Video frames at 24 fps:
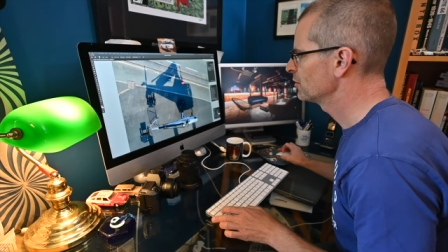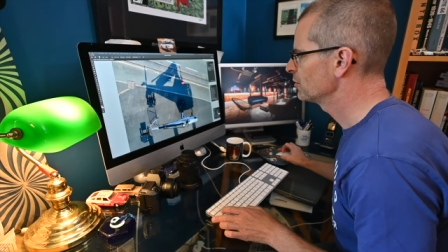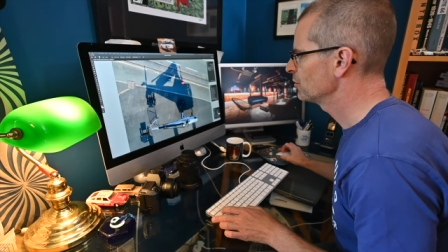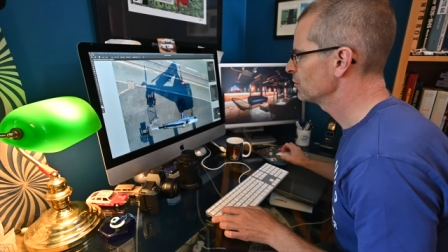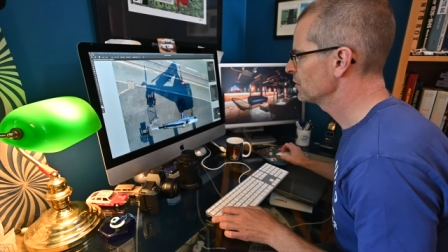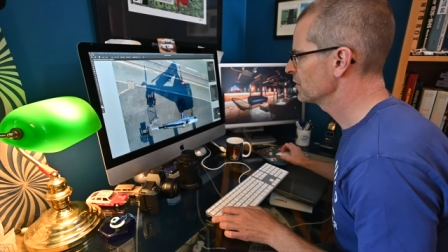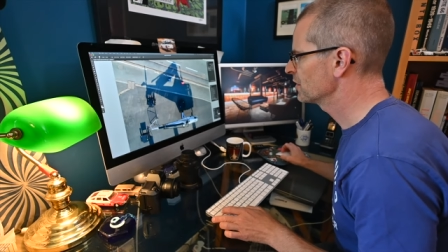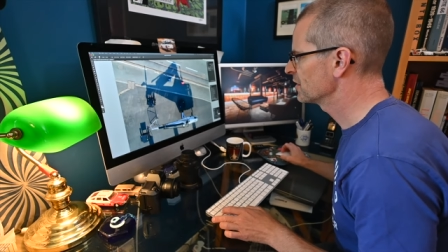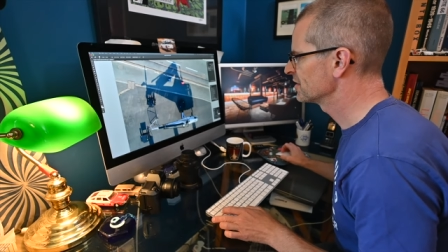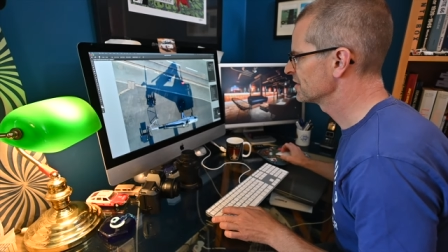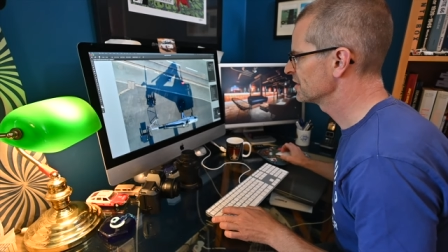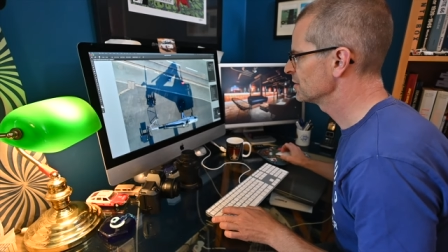
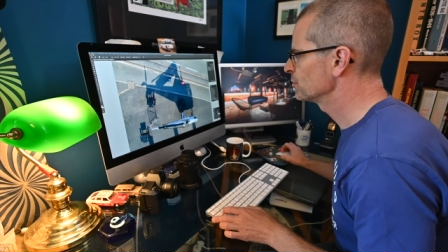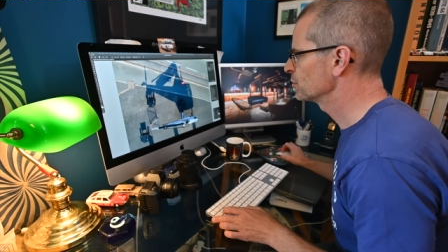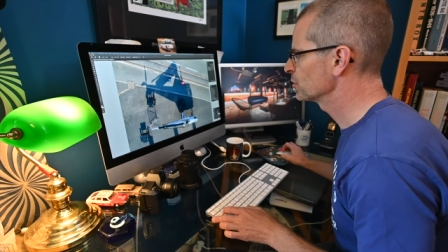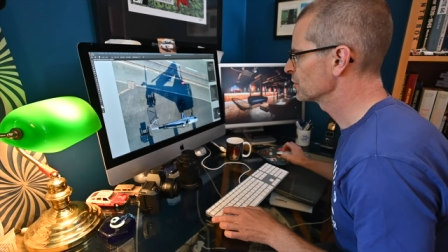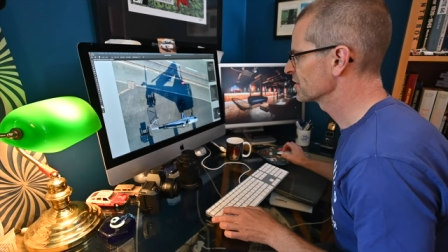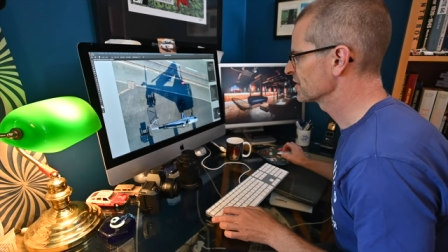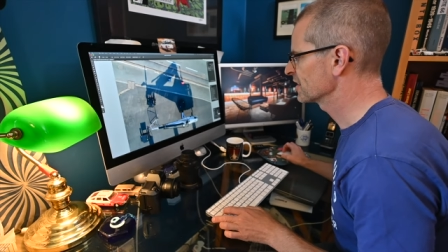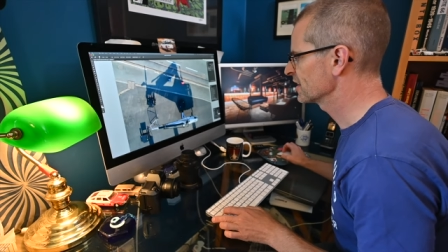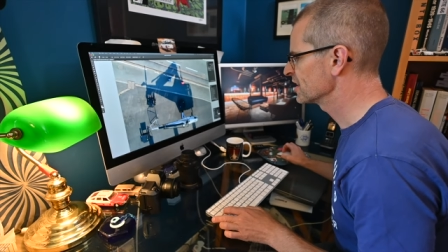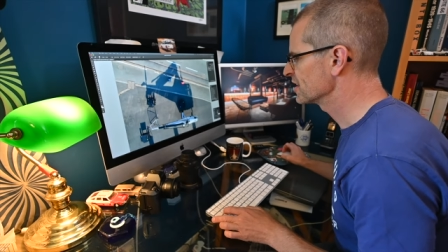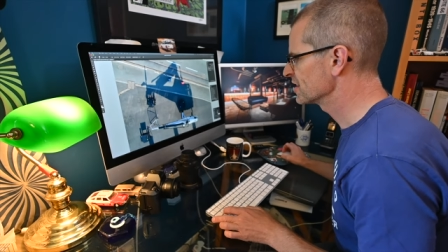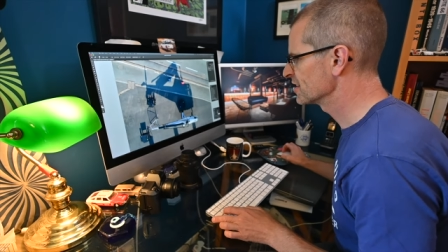with the simple
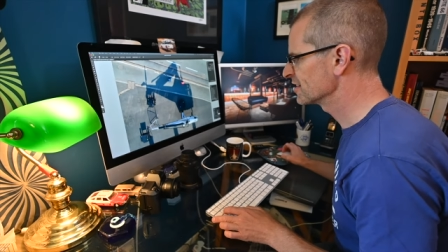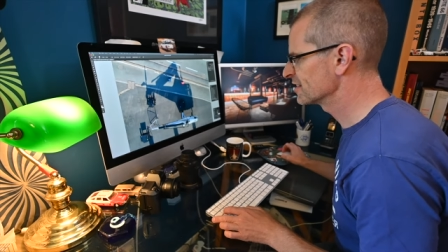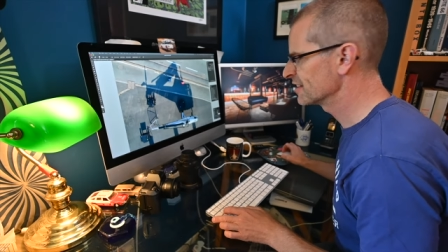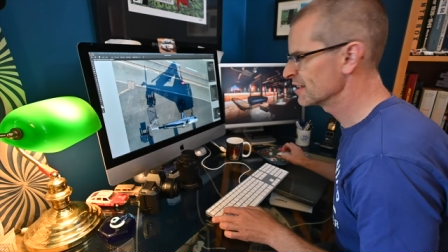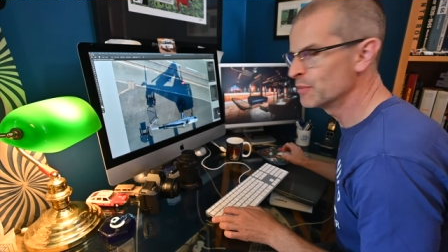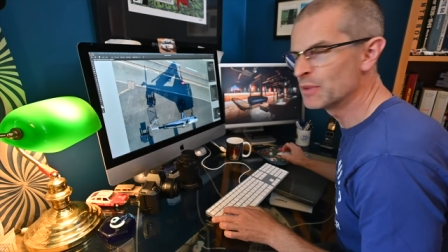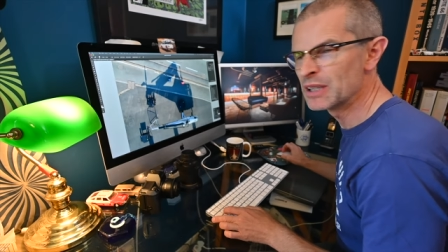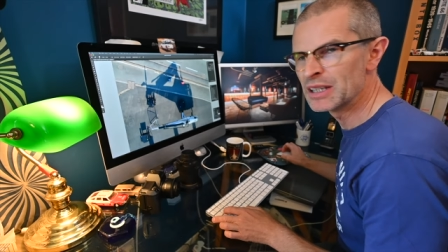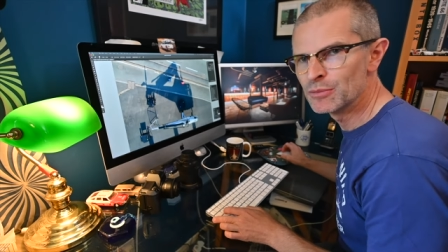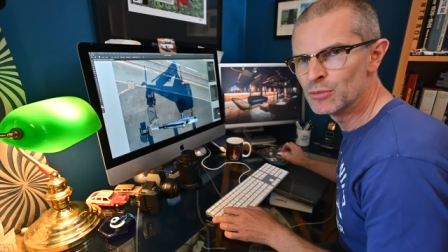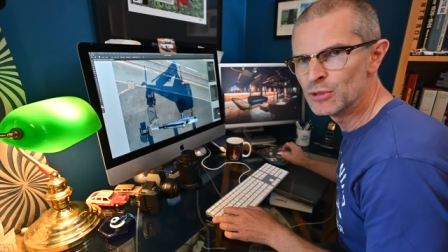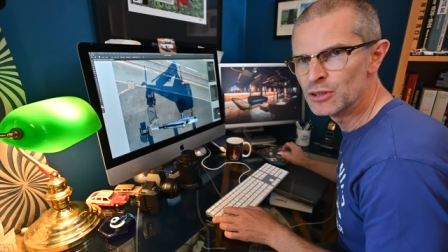stages, then
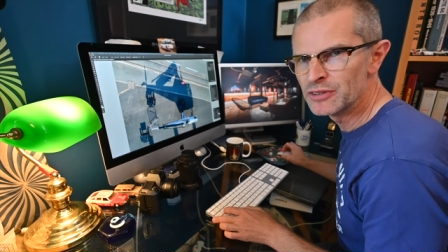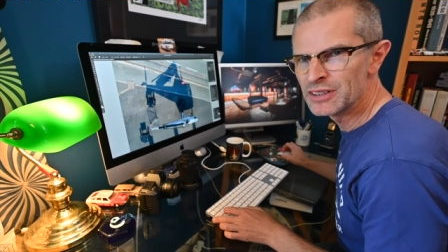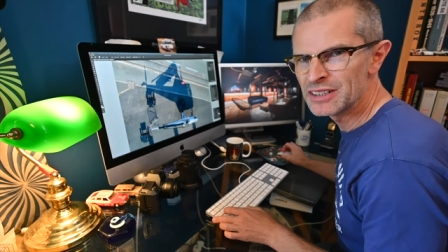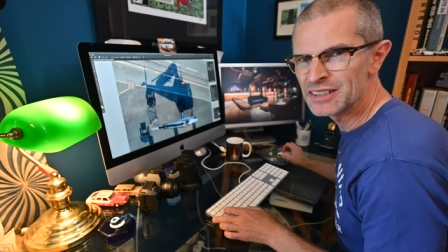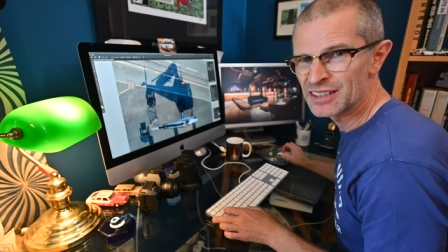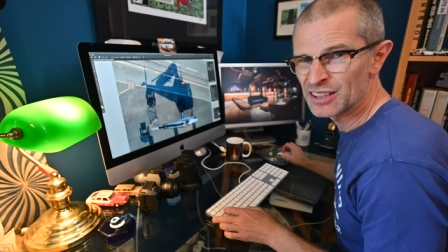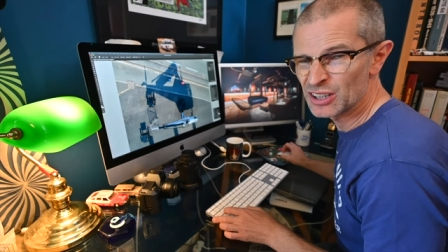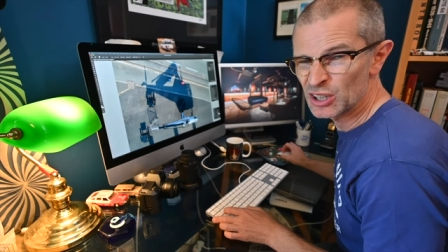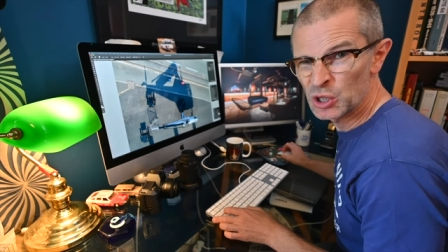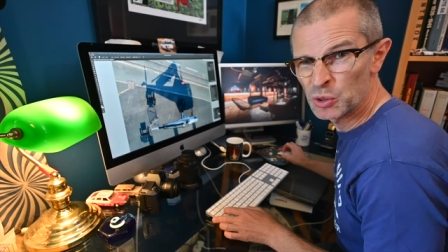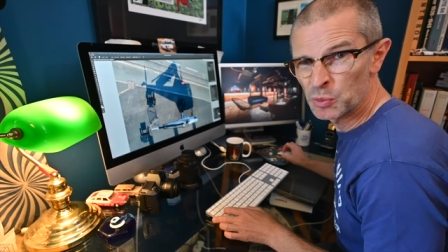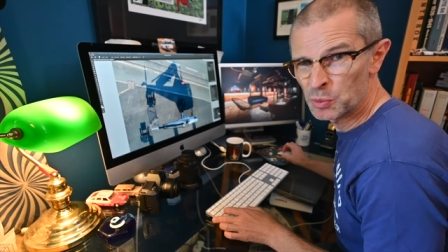we can move into
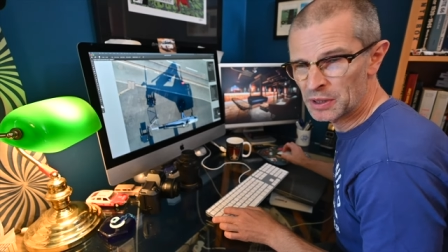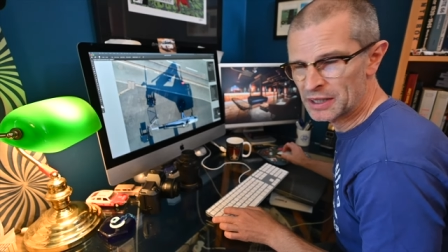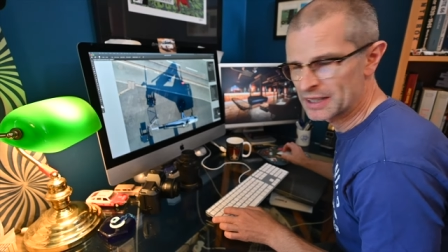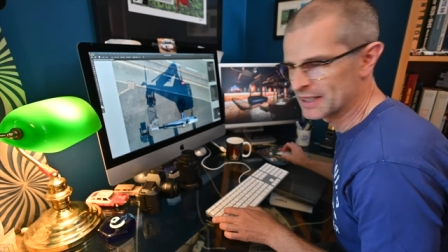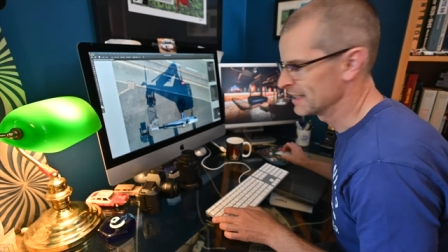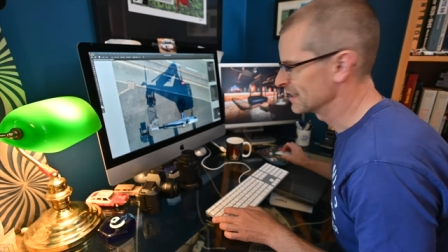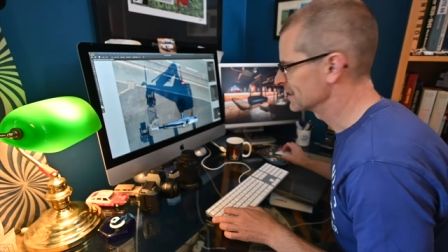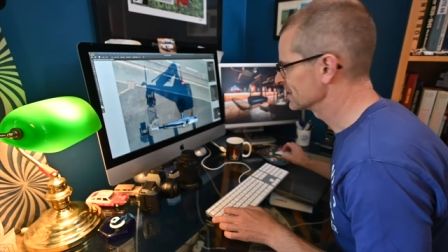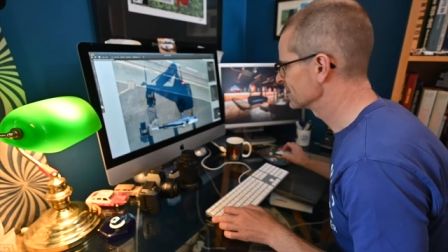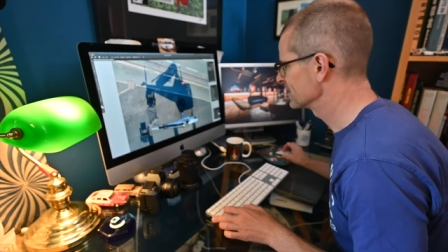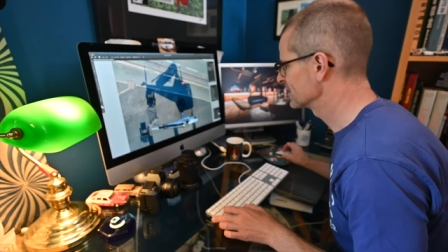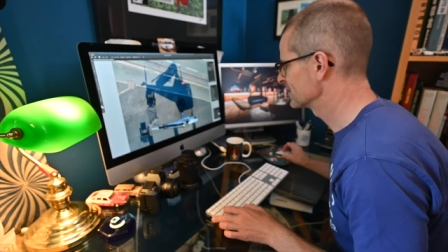the
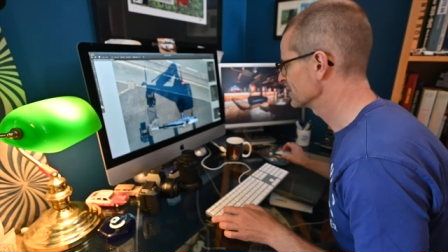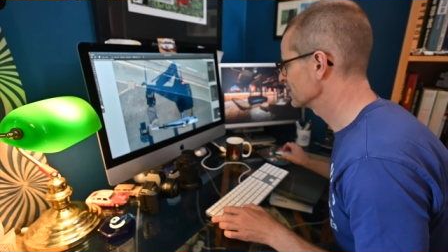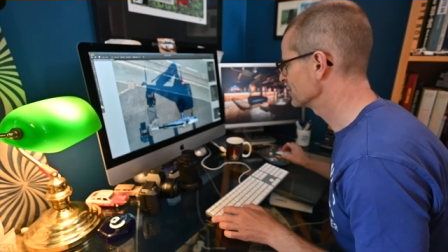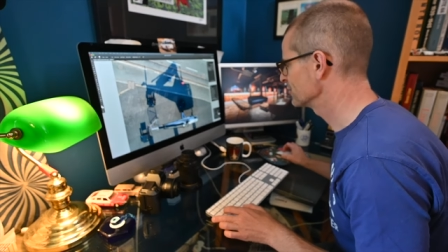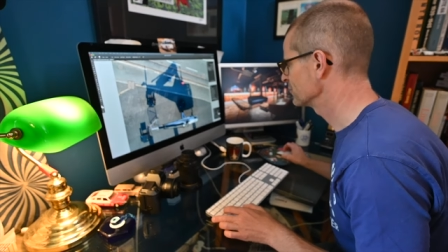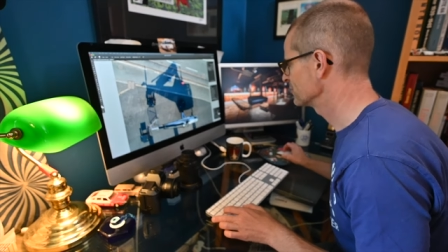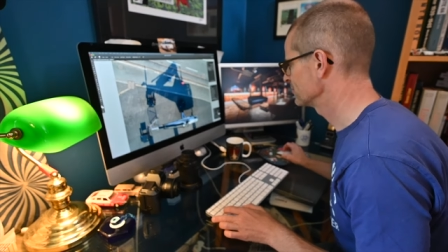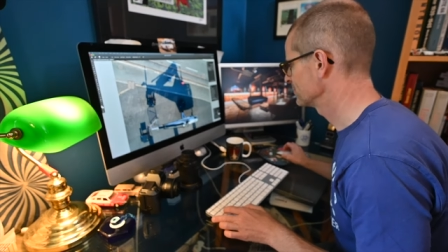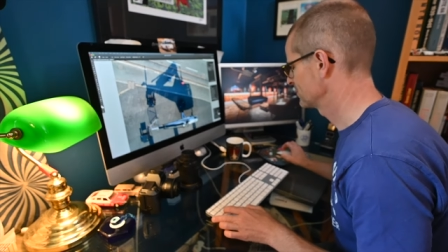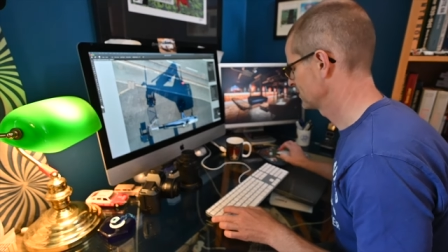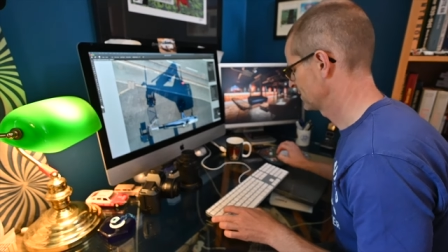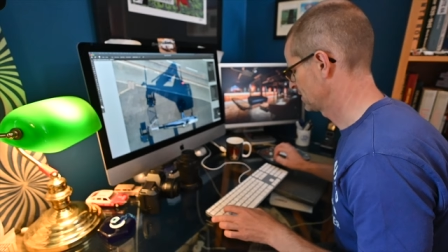complicated stuff.